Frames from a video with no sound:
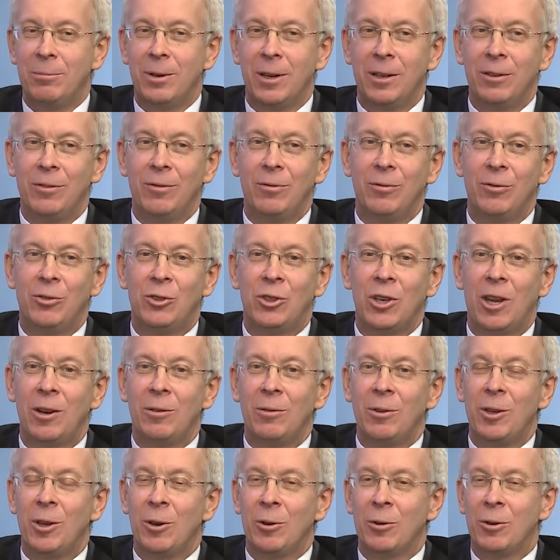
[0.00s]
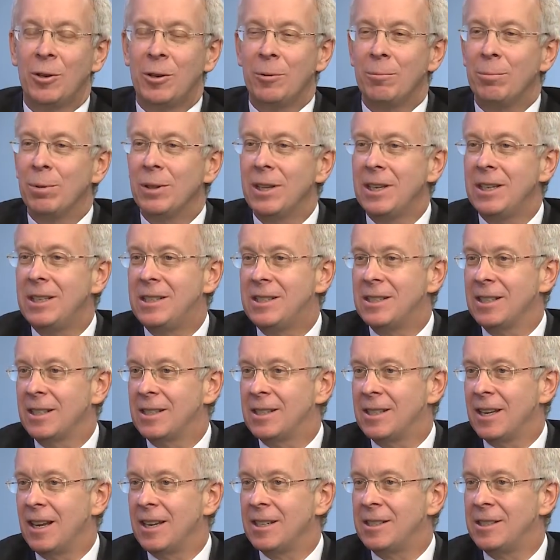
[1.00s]
But complete
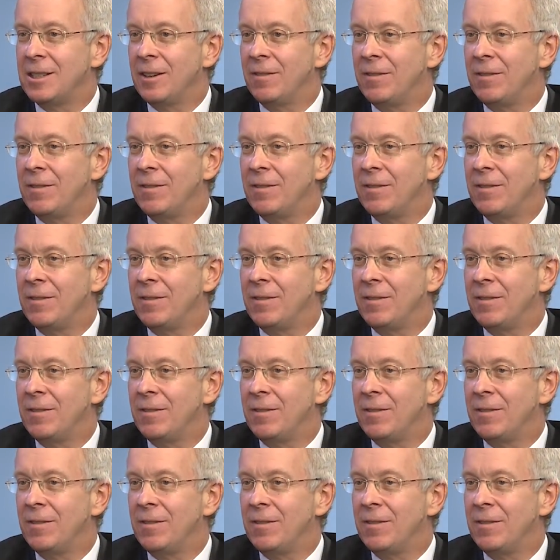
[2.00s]
success,